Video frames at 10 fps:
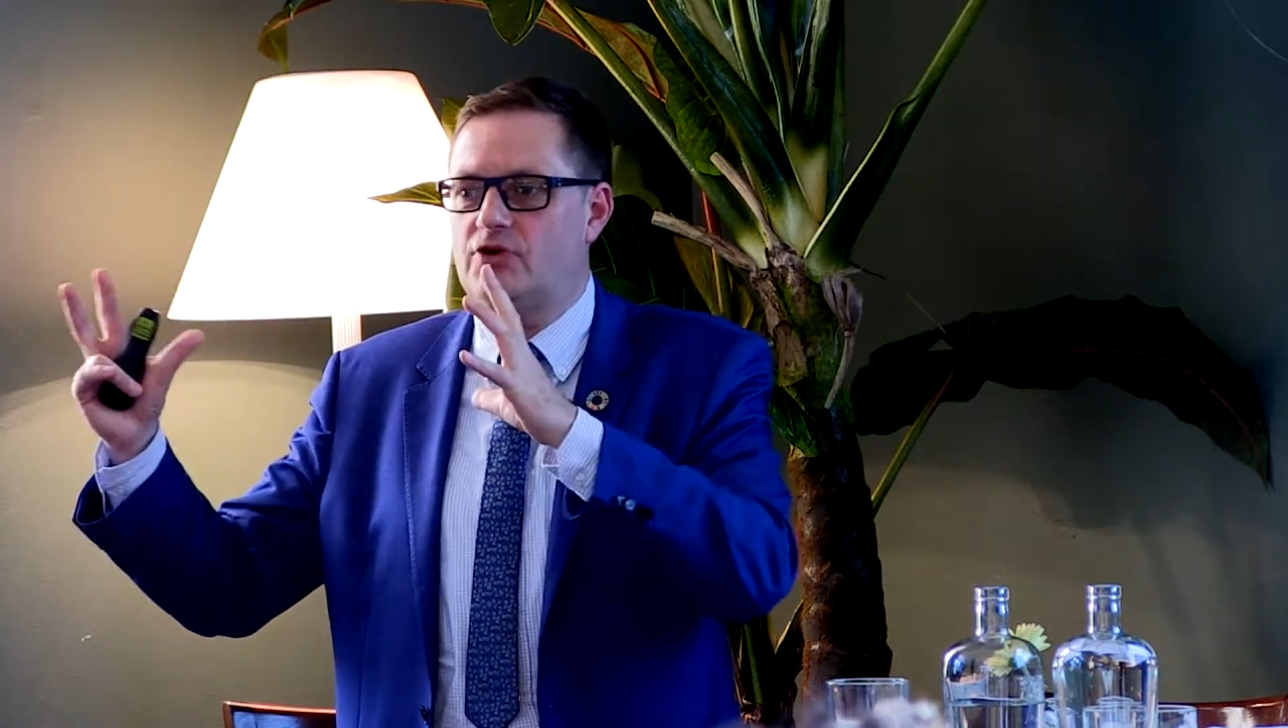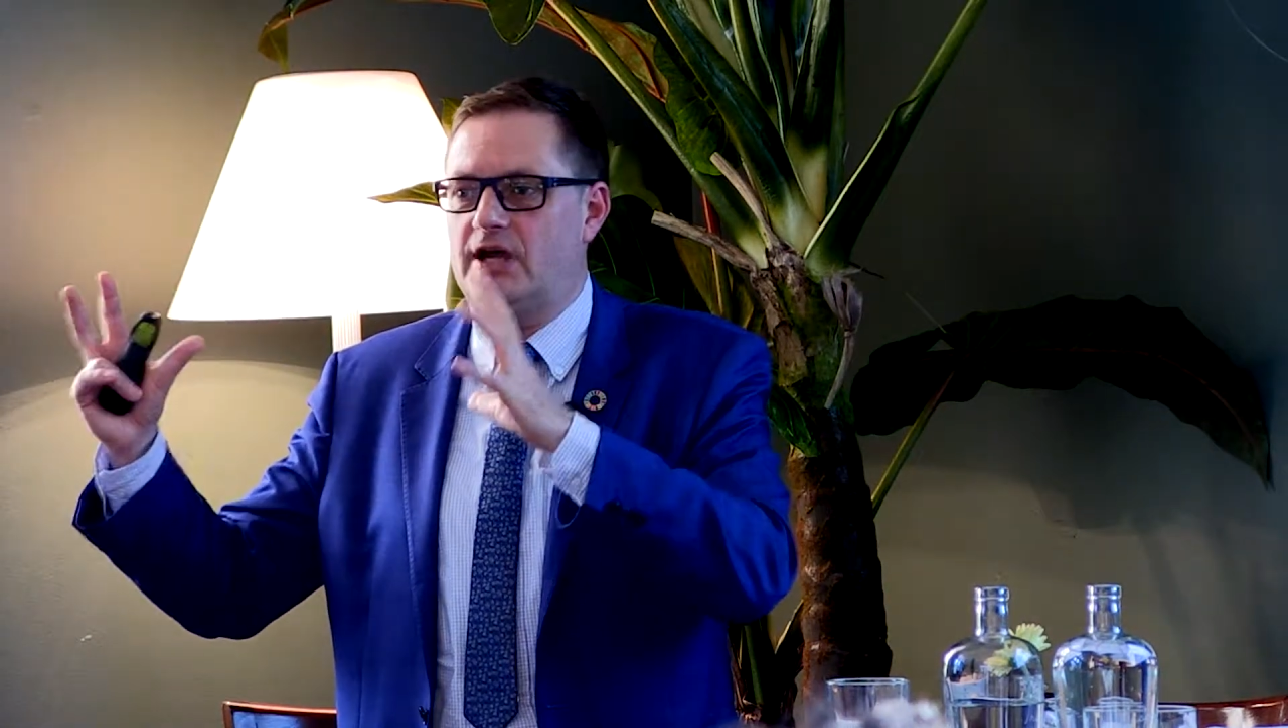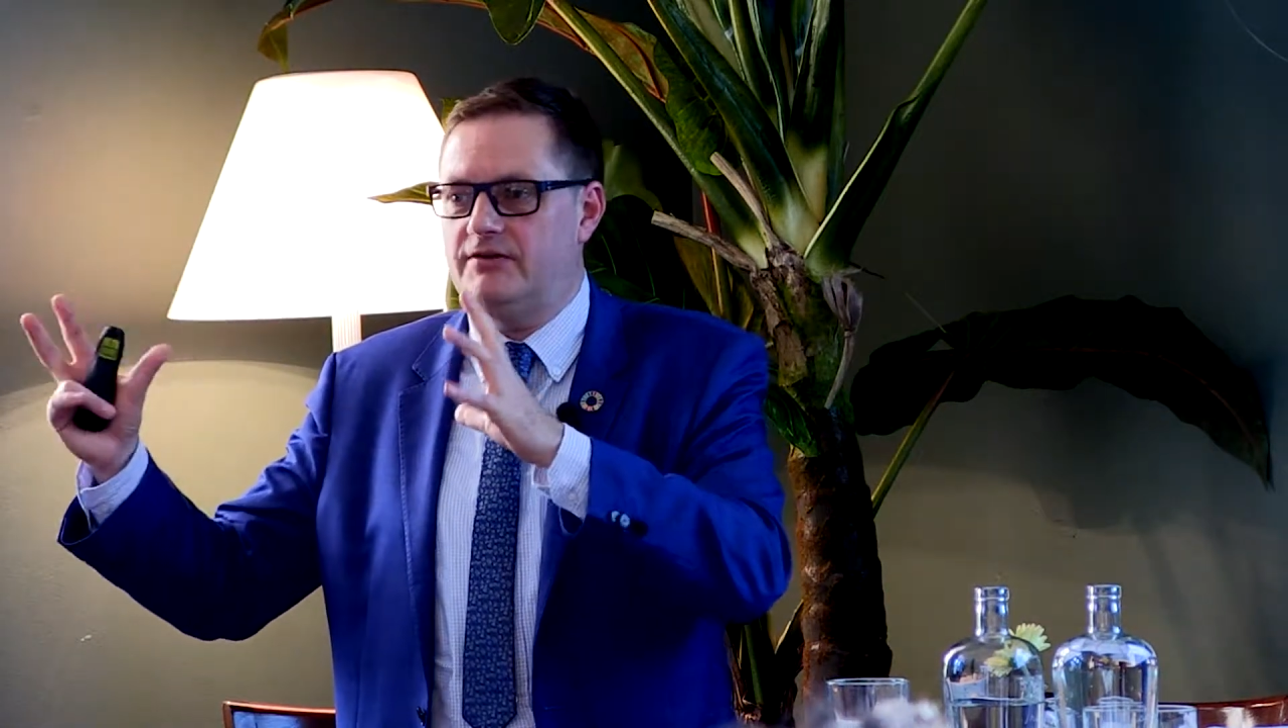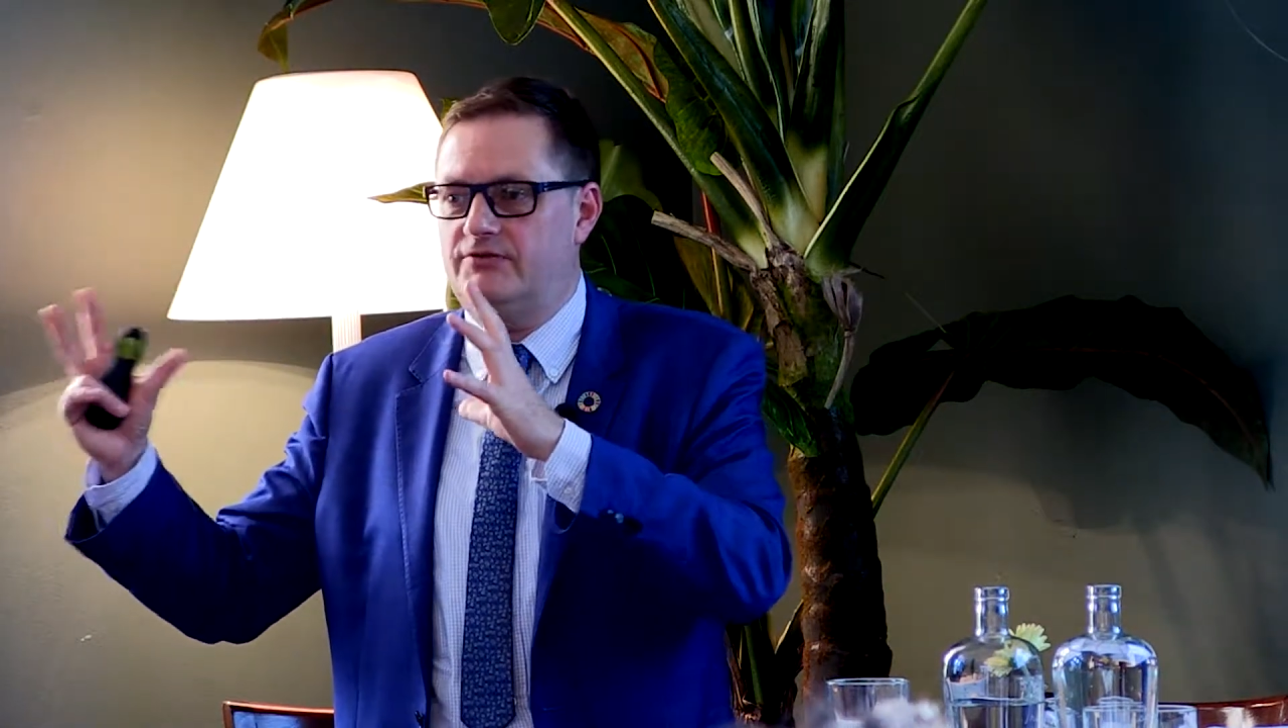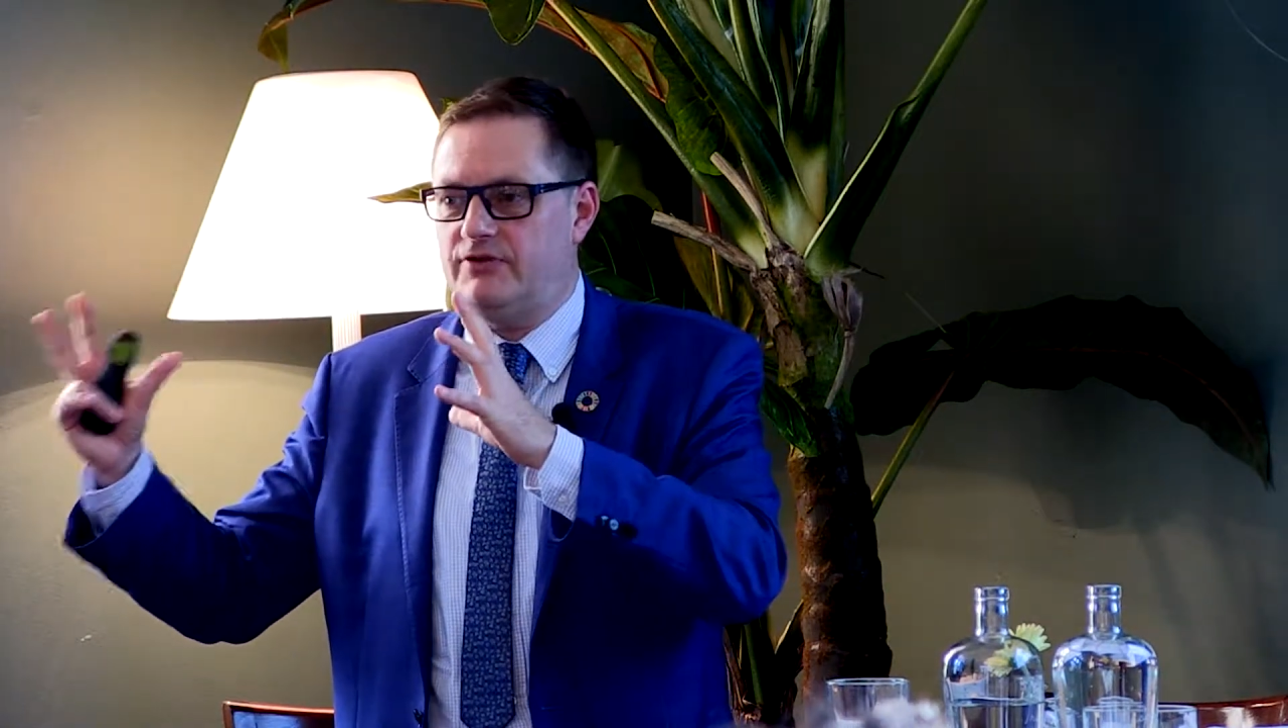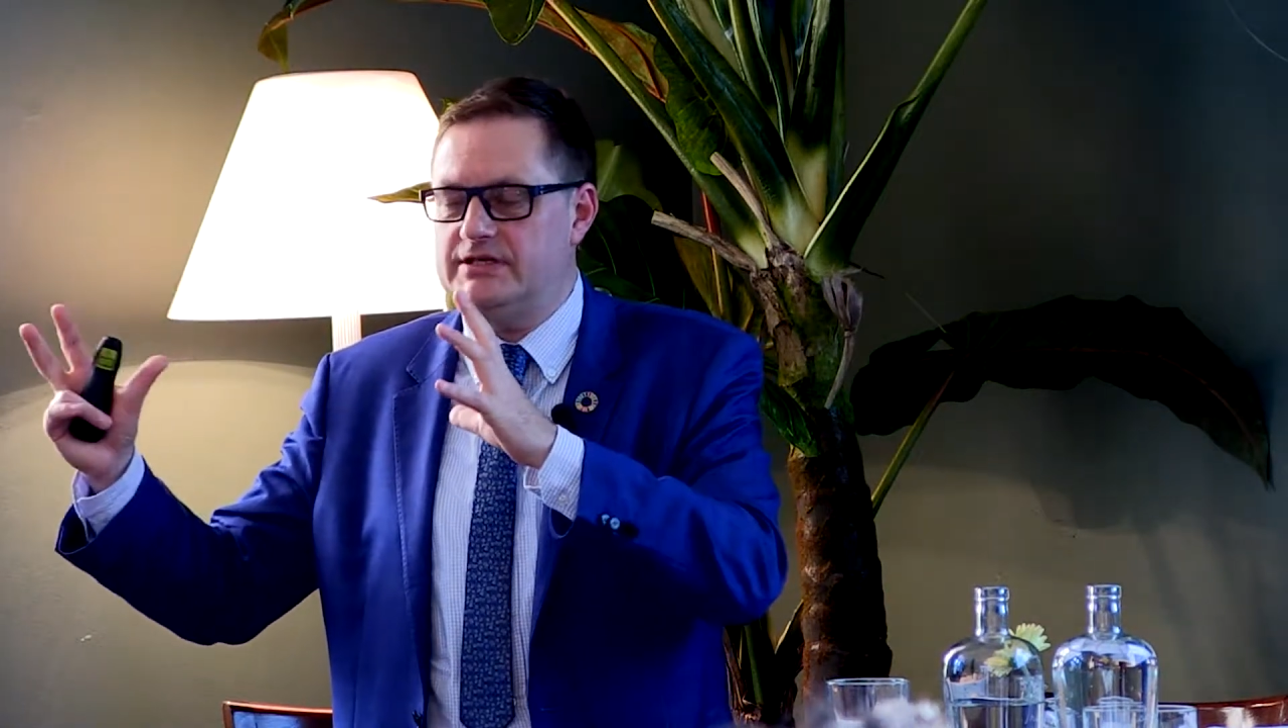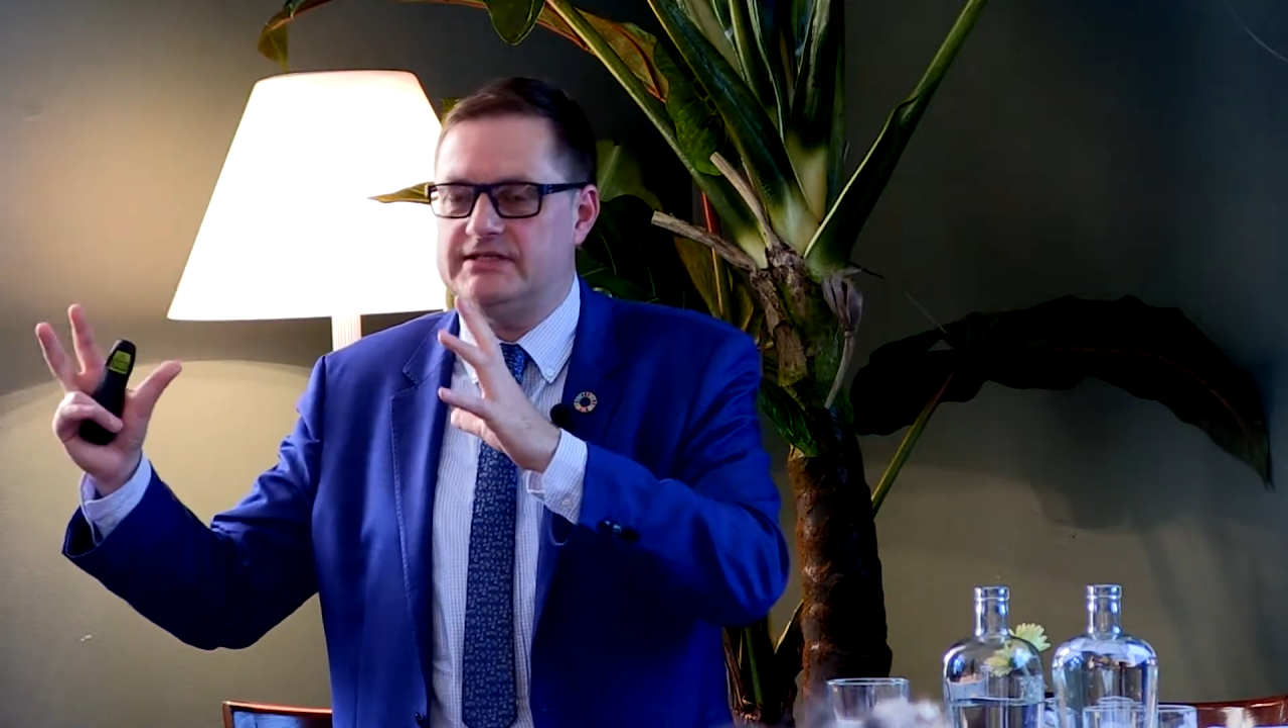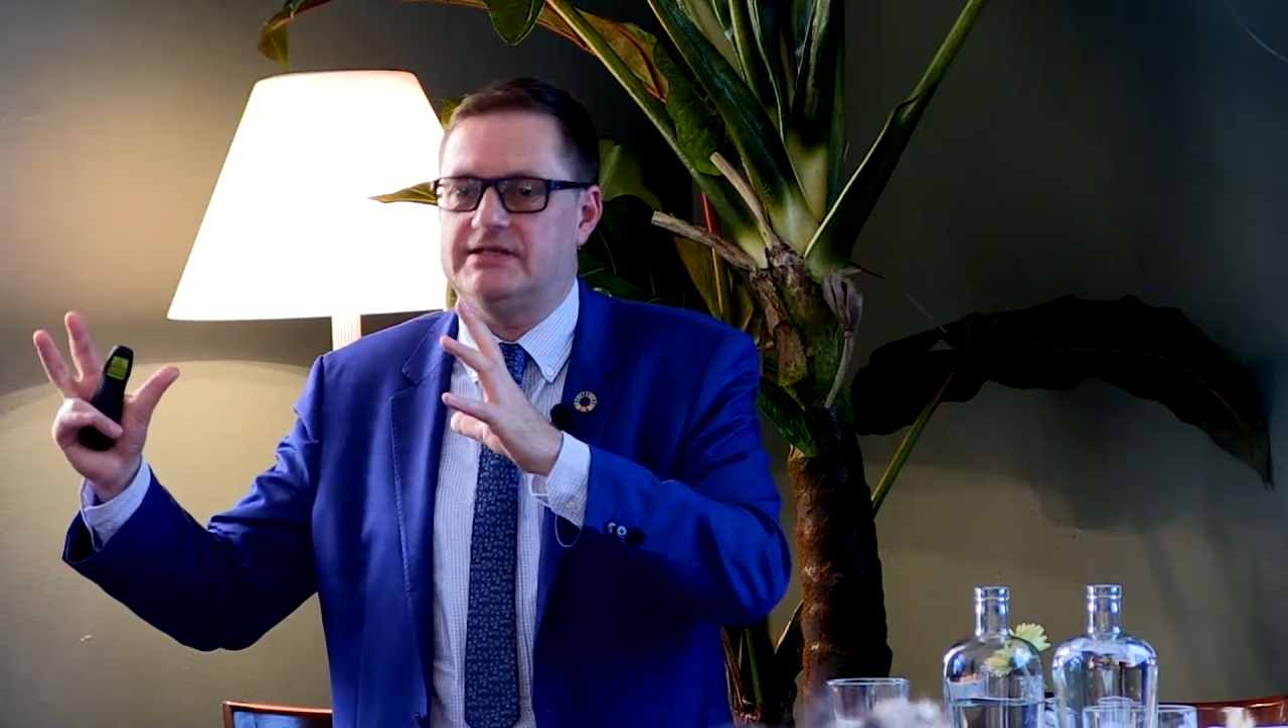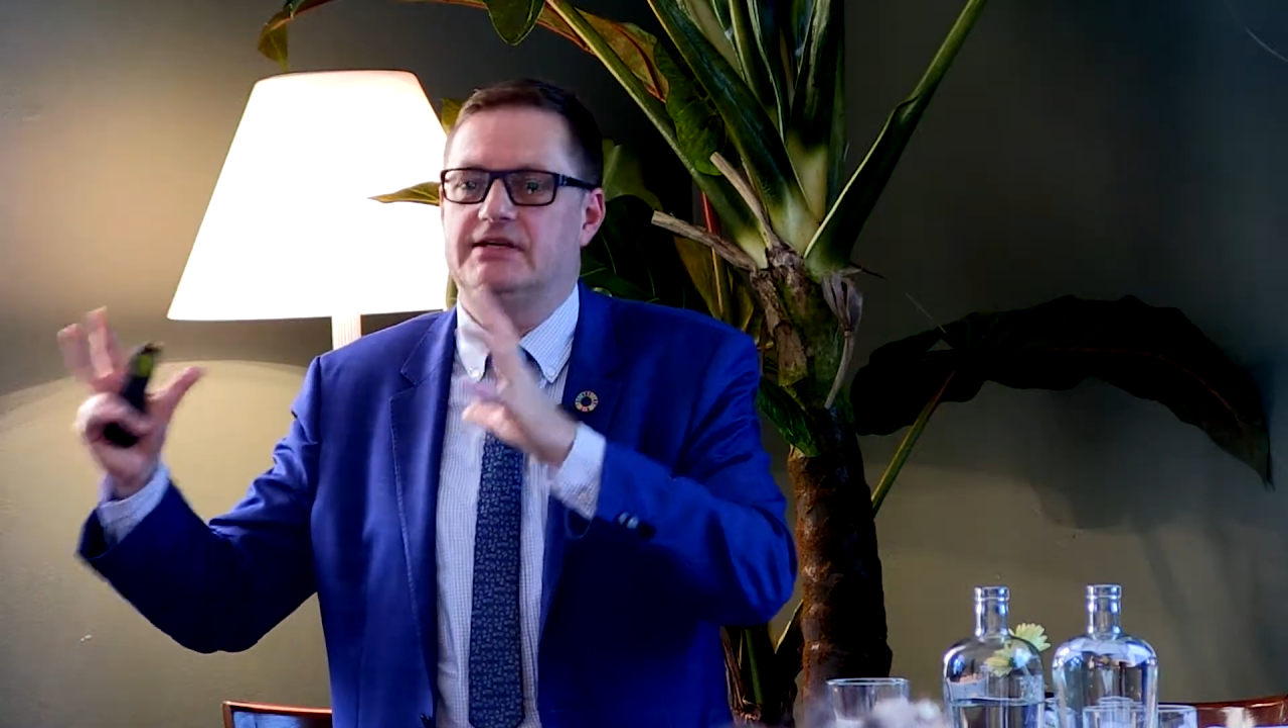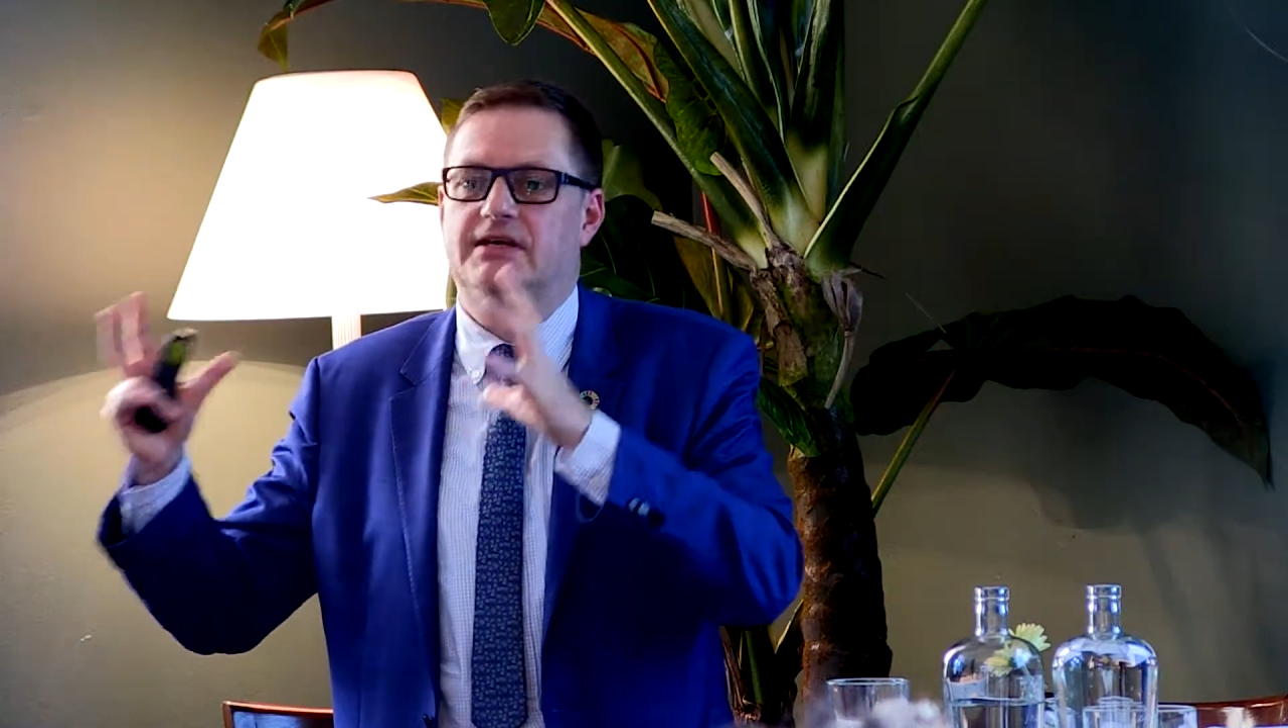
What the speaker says: countries